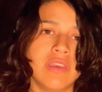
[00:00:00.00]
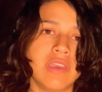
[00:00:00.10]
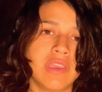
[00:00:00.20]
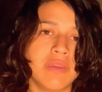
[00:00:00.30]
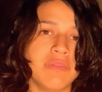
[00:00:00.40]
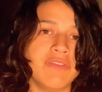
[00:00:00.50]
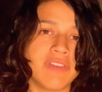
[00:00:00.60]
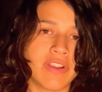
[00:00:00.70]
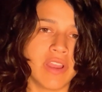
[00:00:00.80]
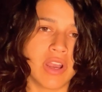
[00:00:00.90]
It can be
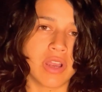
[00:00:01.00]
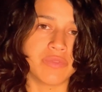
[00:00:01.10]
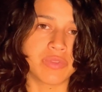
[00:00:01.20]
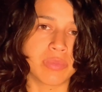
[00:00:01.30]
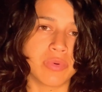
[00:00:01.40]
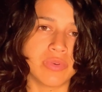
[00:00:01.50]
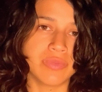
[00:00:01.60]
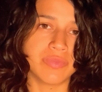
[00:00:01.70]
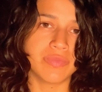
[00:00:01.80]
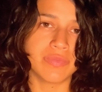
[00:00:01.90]
very uncomfortable.
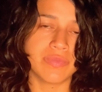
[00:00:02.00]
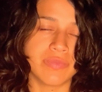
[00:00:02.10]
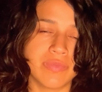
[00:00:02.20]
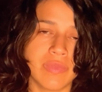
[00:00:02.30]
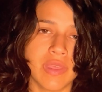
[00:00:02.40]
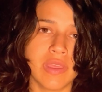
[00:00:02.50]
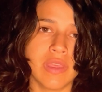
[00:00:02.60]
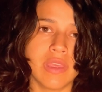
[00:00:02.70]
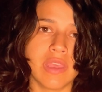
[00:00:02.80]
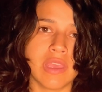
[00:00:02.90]

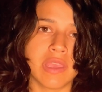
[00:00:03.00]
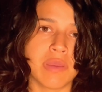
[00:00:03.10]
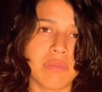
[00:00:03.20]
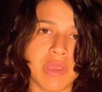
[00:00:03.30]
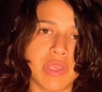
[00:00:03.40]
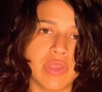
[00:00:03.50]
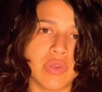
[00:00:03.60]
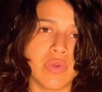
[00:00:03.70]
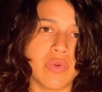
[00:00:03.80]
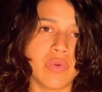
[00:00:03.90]
It can make
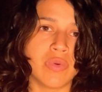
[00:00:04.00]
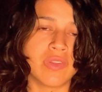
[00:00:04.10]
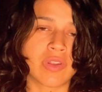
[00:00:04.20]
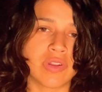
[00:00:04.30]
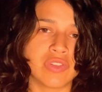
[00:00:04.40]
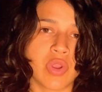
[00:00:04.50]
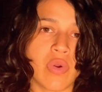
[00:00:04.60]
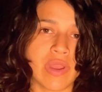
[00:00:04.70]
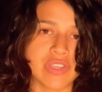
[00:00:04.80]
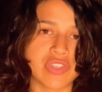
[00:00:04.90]
you start to
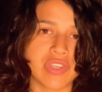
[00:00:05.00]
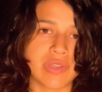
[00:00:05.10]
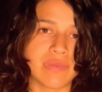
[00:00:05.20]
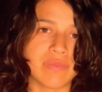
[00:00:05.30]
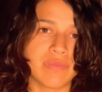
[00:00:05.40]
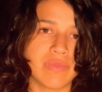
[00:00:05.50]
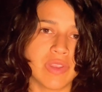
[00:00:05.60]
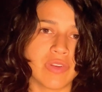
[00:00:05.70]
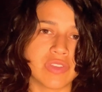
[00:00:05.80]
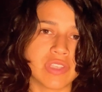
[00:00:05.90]
question
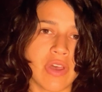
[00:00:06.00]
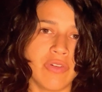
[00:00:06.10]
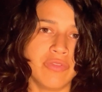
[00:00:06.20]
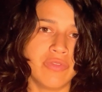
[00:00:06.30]
yourself.